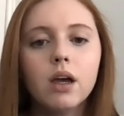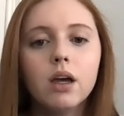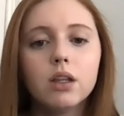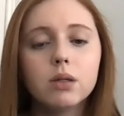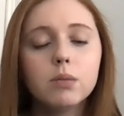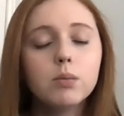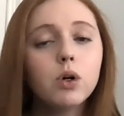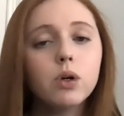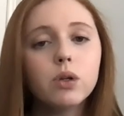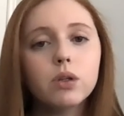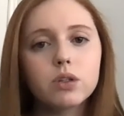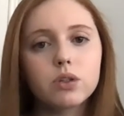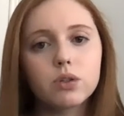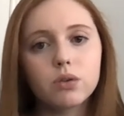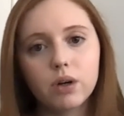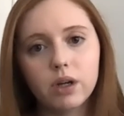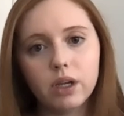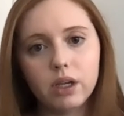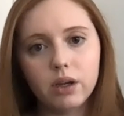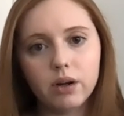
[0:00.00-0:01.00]
The moral of the
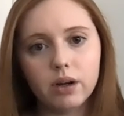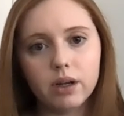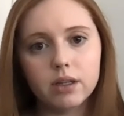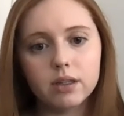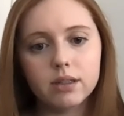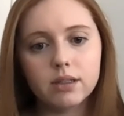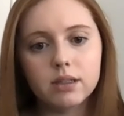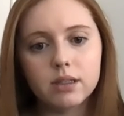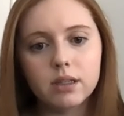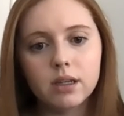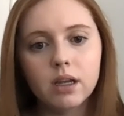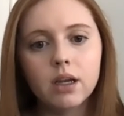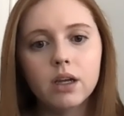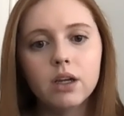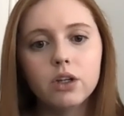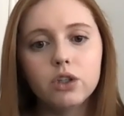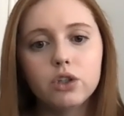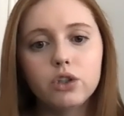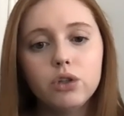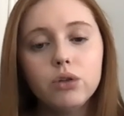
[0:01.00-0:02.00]
story here is
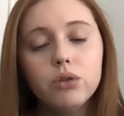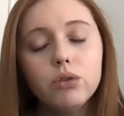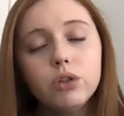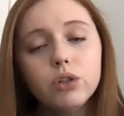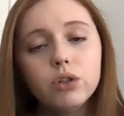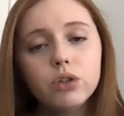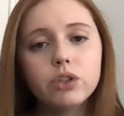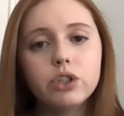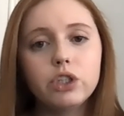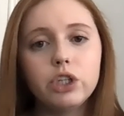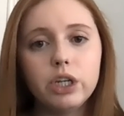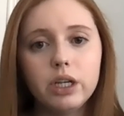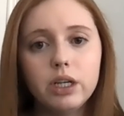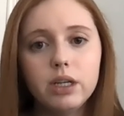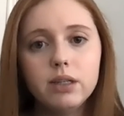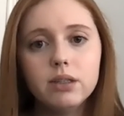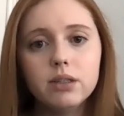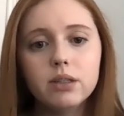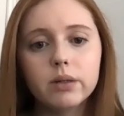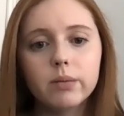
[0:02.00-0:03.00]
choose your
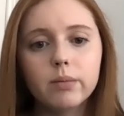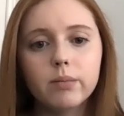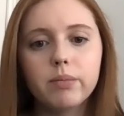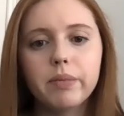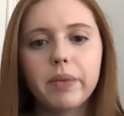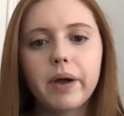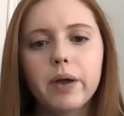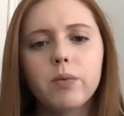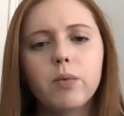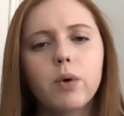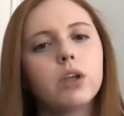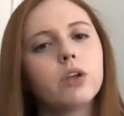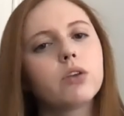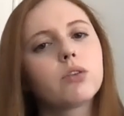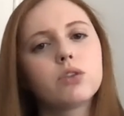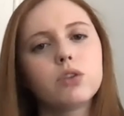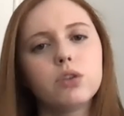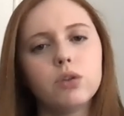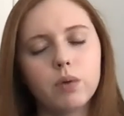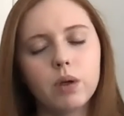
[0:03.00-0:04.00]
cheese by what you're
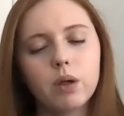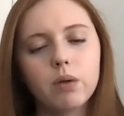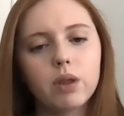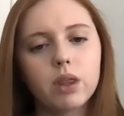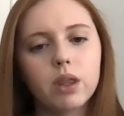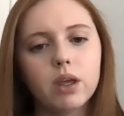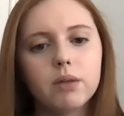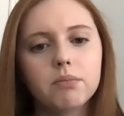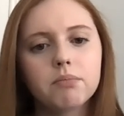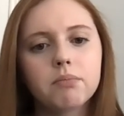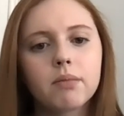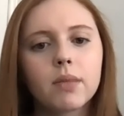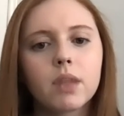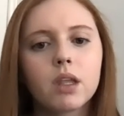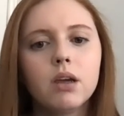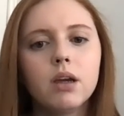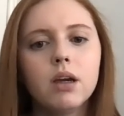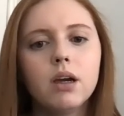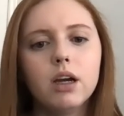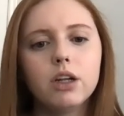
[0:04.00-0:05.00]
doing with it.
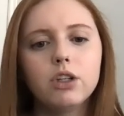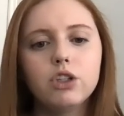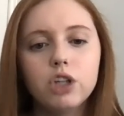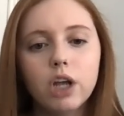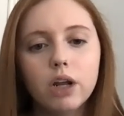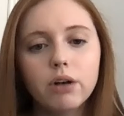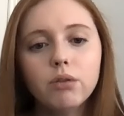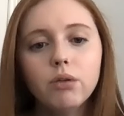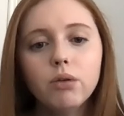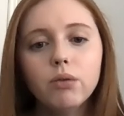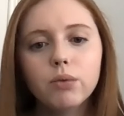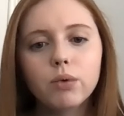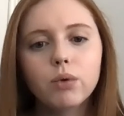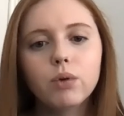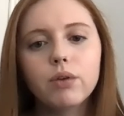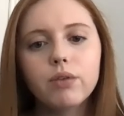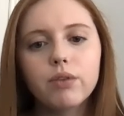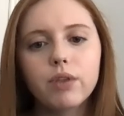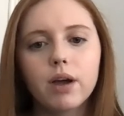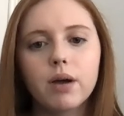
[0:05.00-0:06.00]
A general
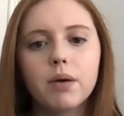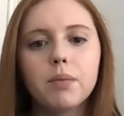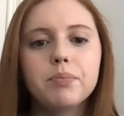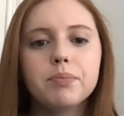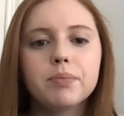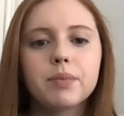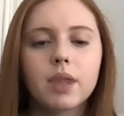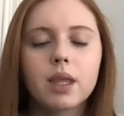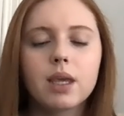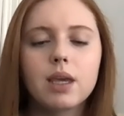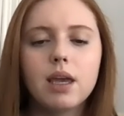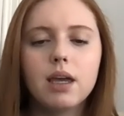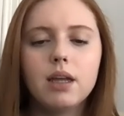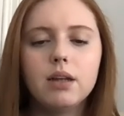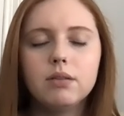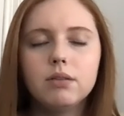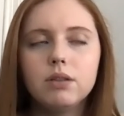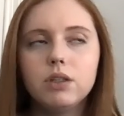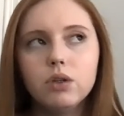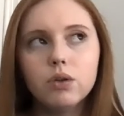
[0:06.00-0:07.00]
rule of thumb,
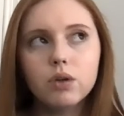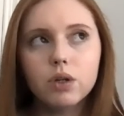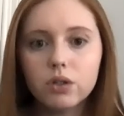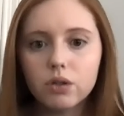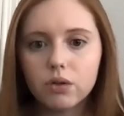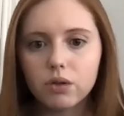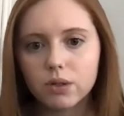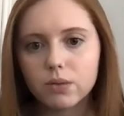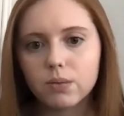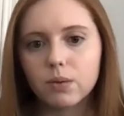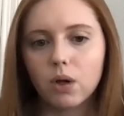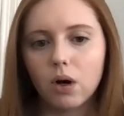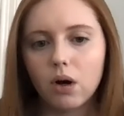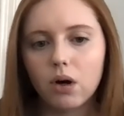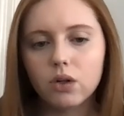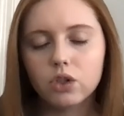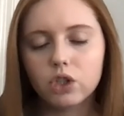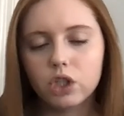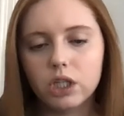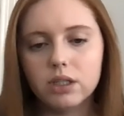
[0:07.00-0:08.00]
and you can do this with
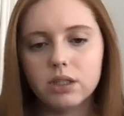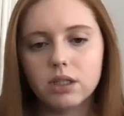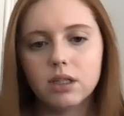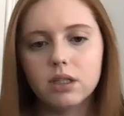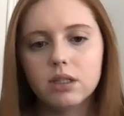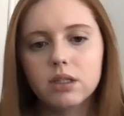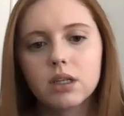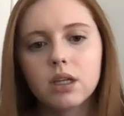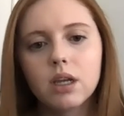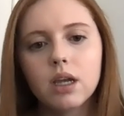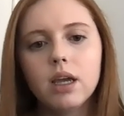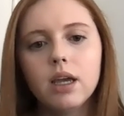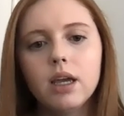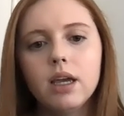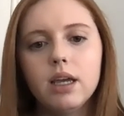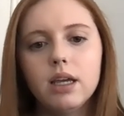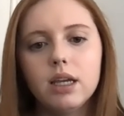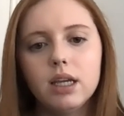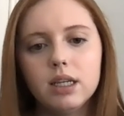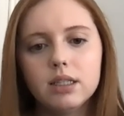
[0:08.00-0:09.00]
all cheeses,
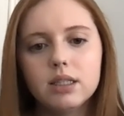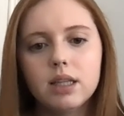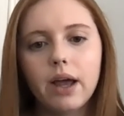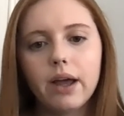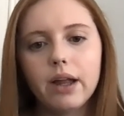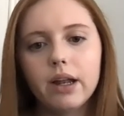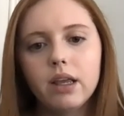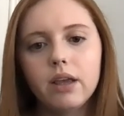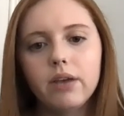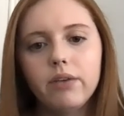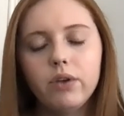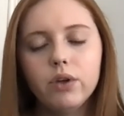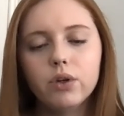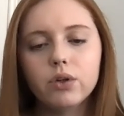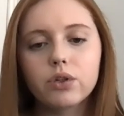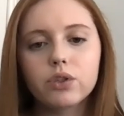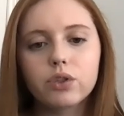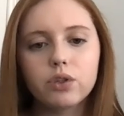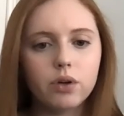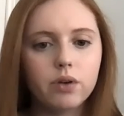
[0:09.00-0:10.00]
is that if you're
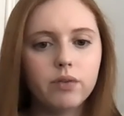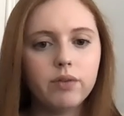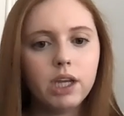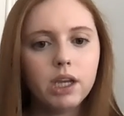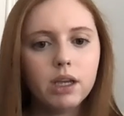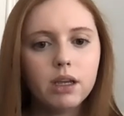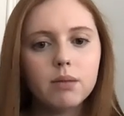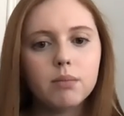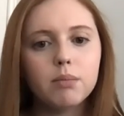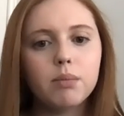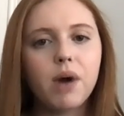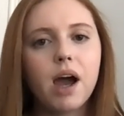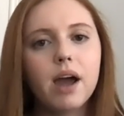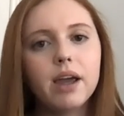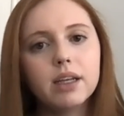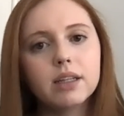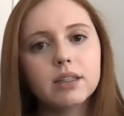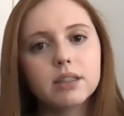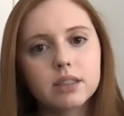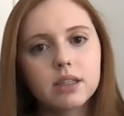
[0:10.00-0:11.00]
serving it by
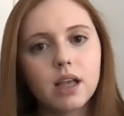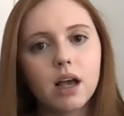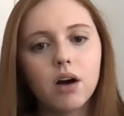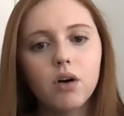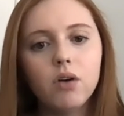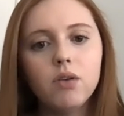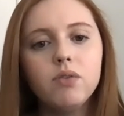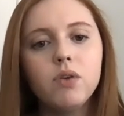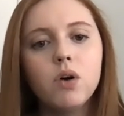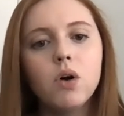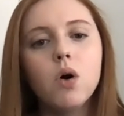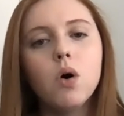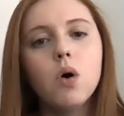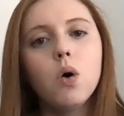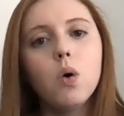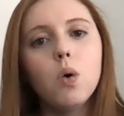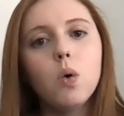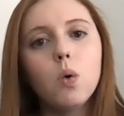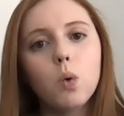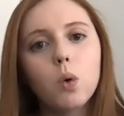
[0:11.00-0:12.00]
itself
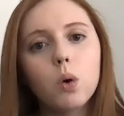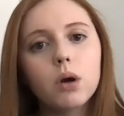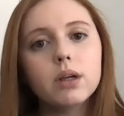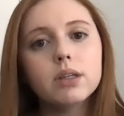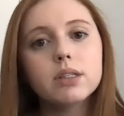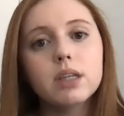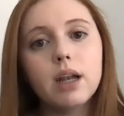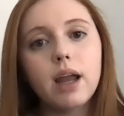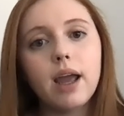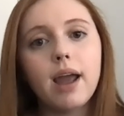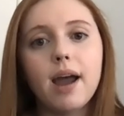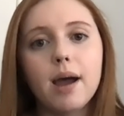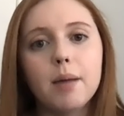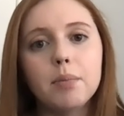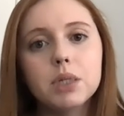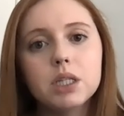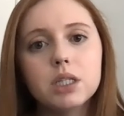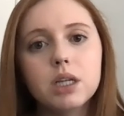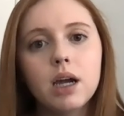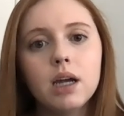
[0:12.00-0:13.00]
or as an
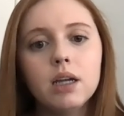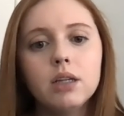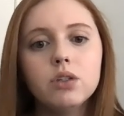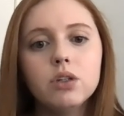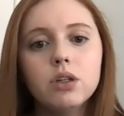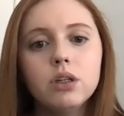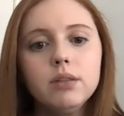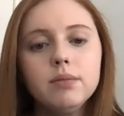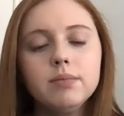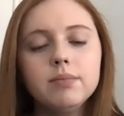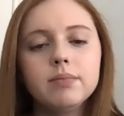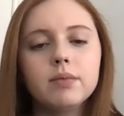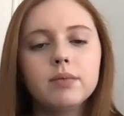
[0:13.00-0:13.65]
appetizer